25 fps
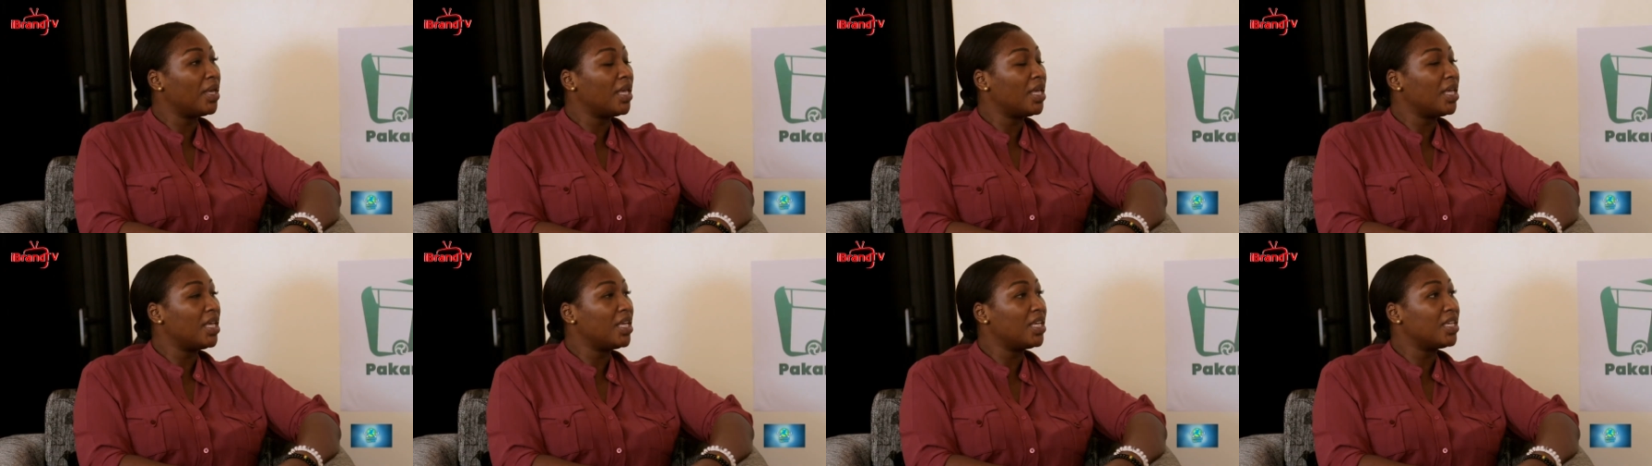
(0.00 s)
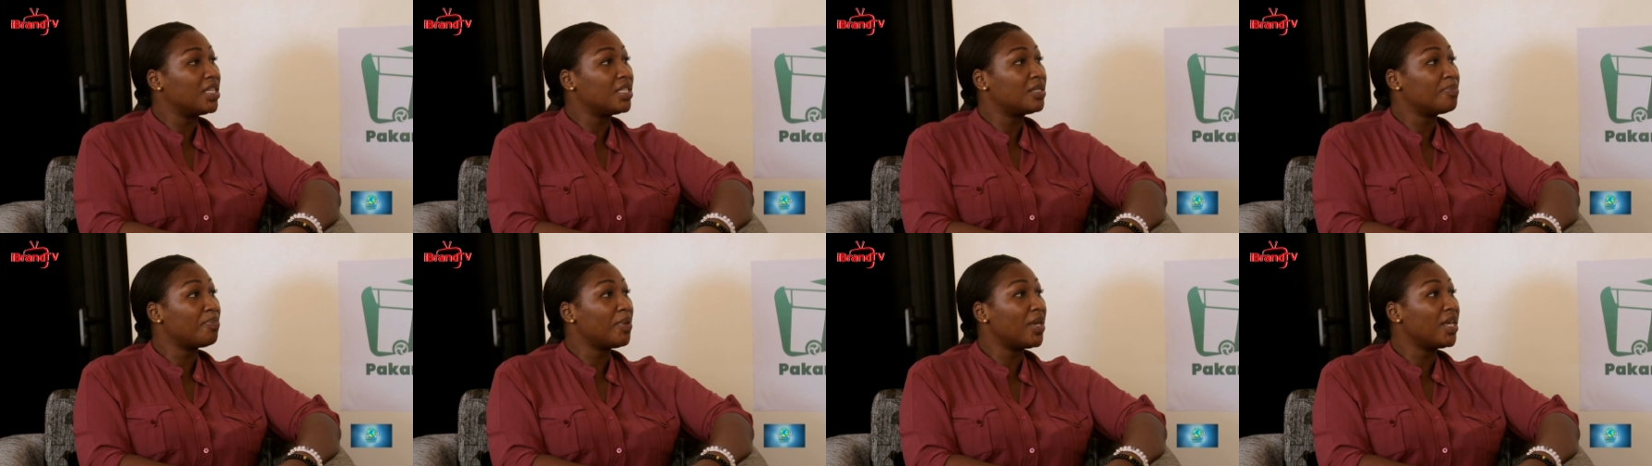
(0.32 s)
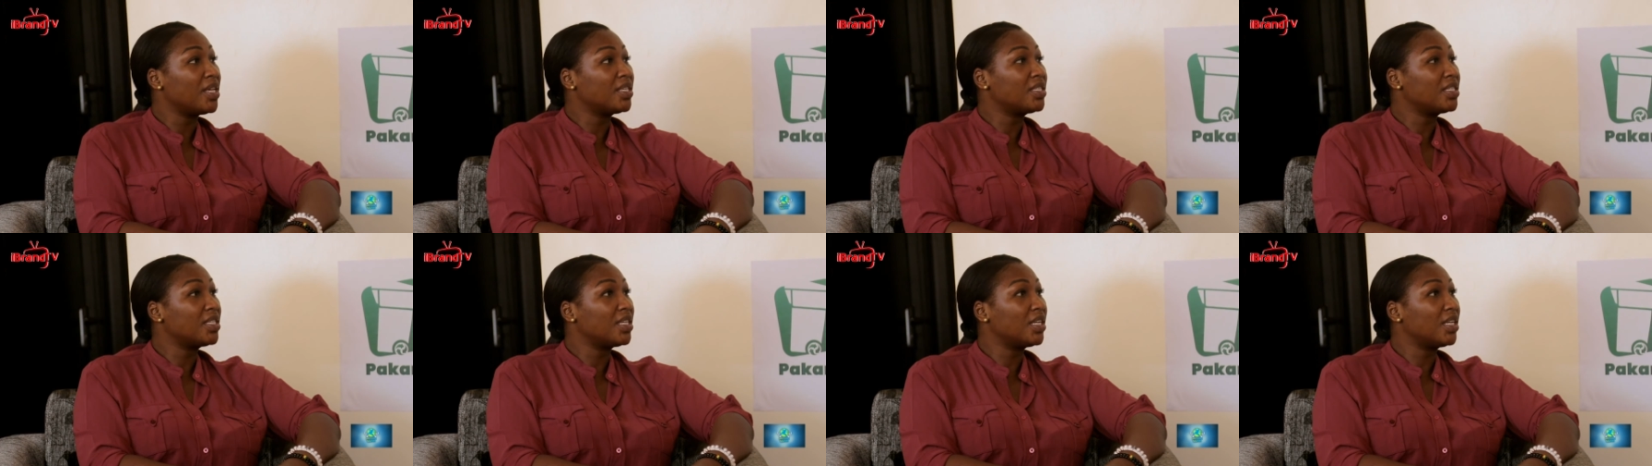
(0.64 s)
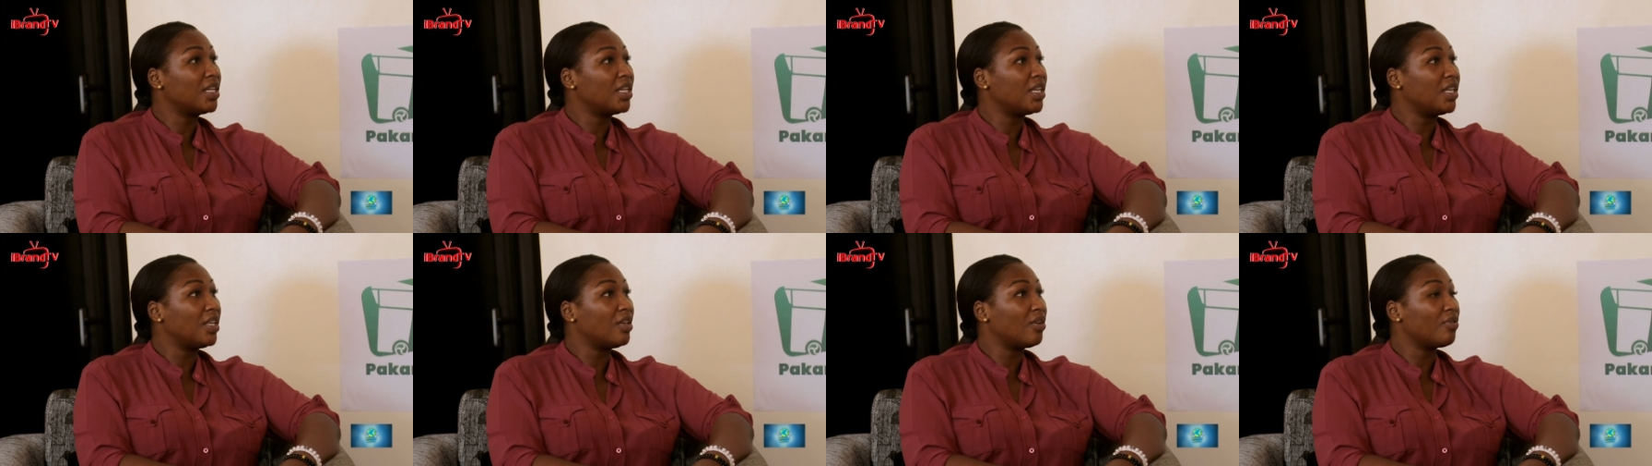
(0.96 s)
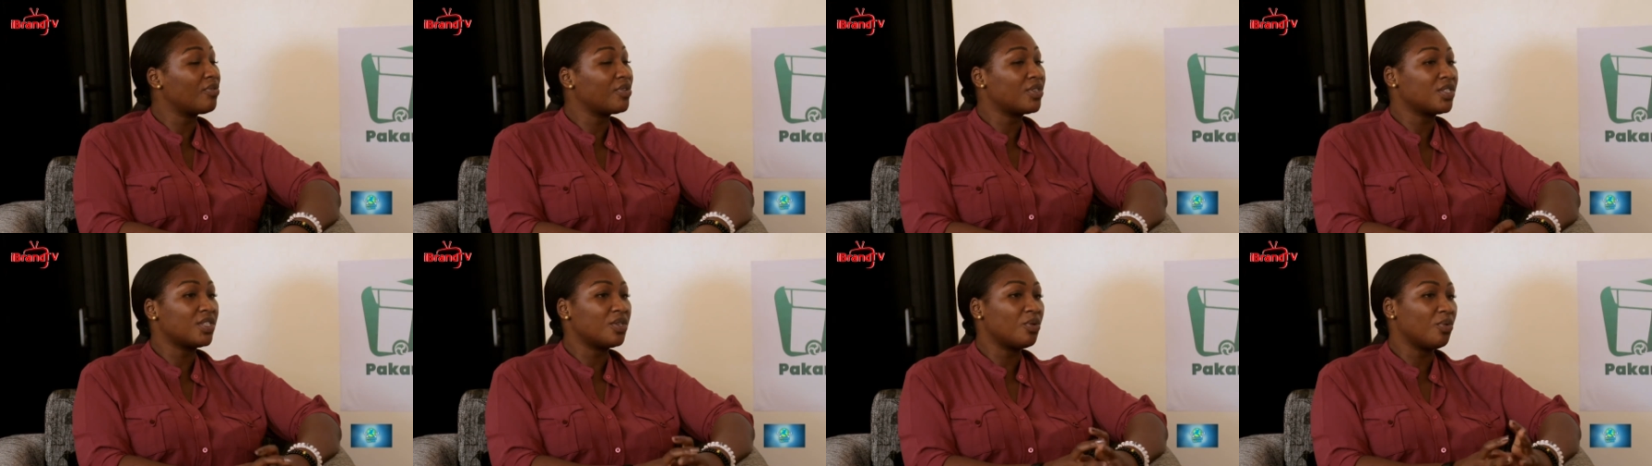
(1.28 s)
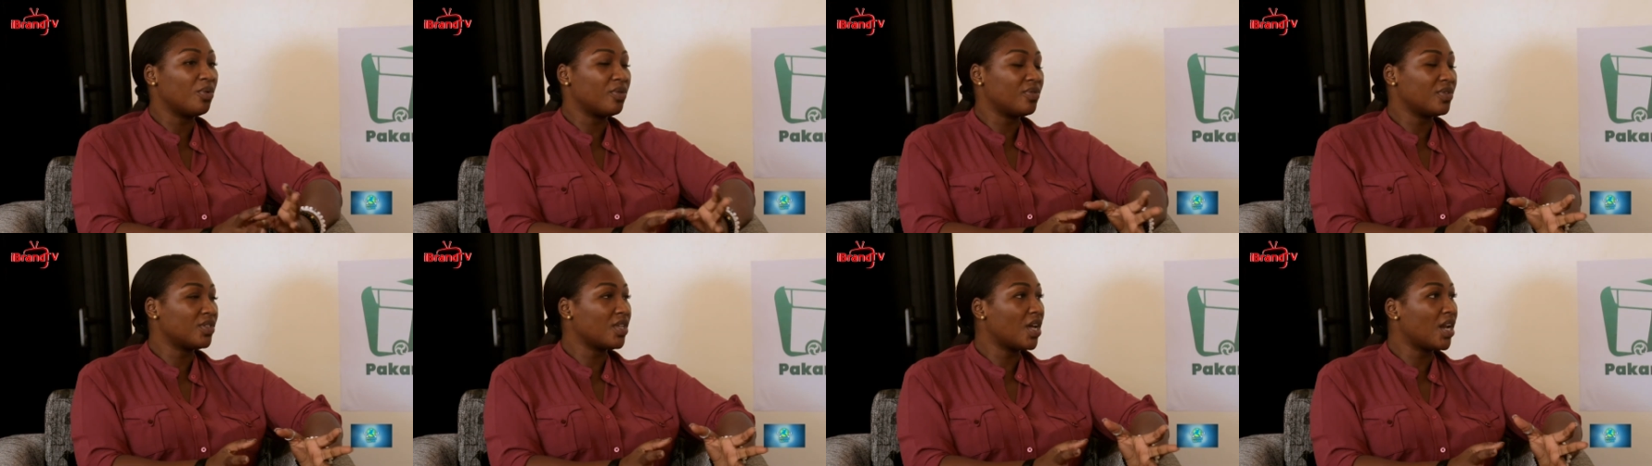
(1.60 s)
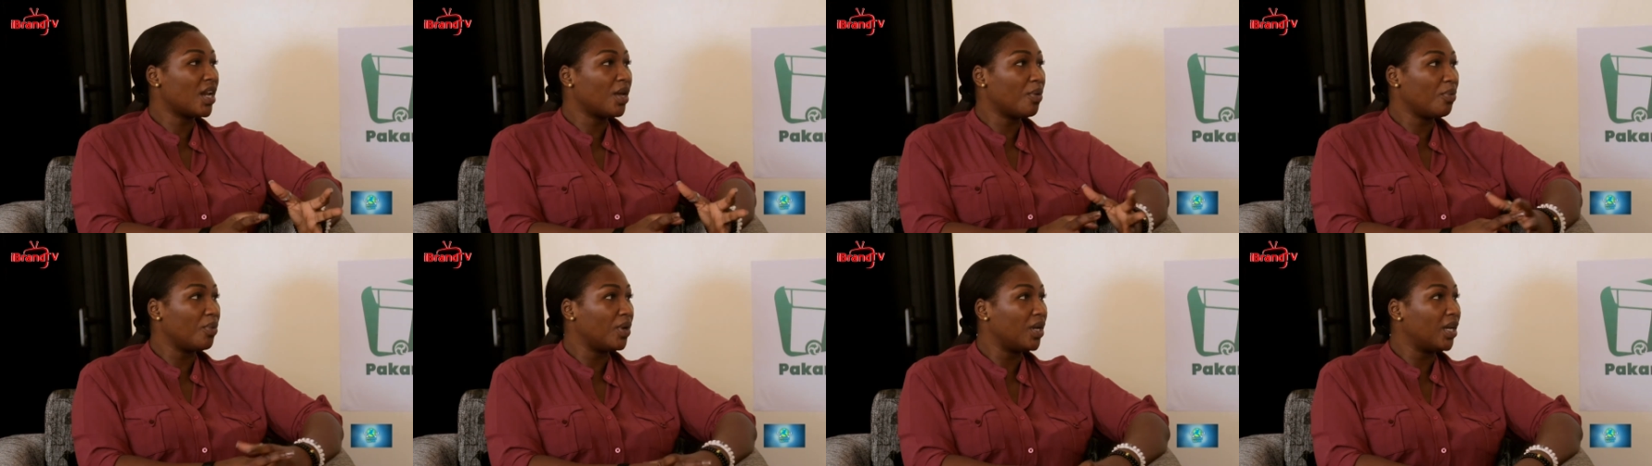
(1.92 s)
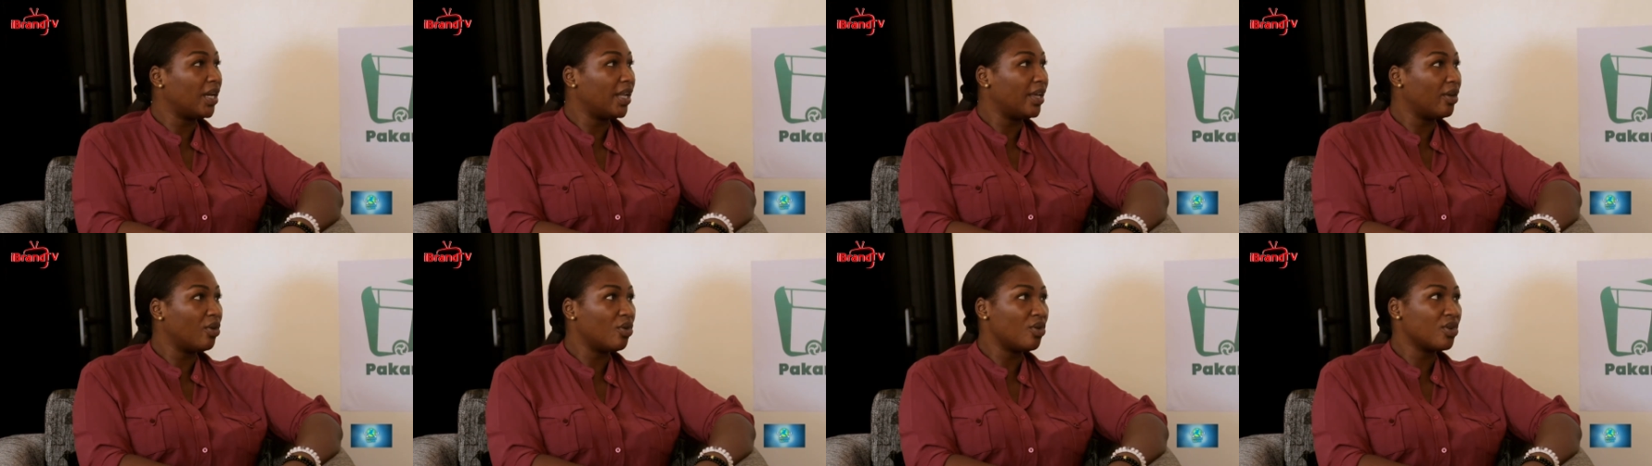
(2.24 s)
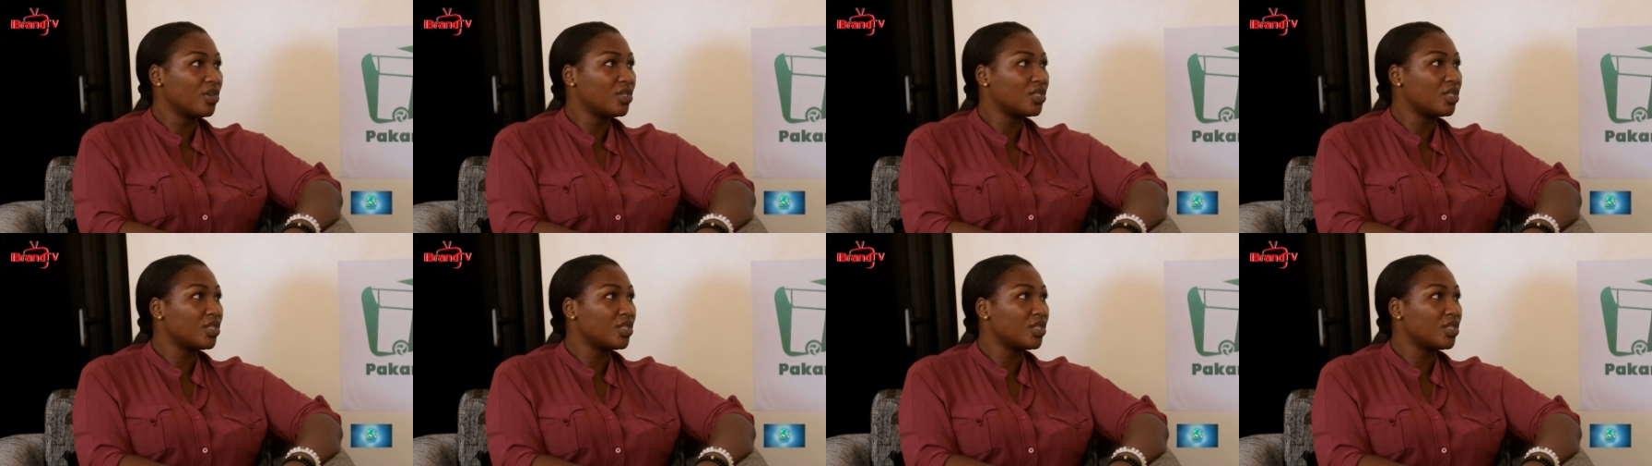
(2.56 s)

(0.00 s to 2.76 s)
is basically, obviously we've started with Lagos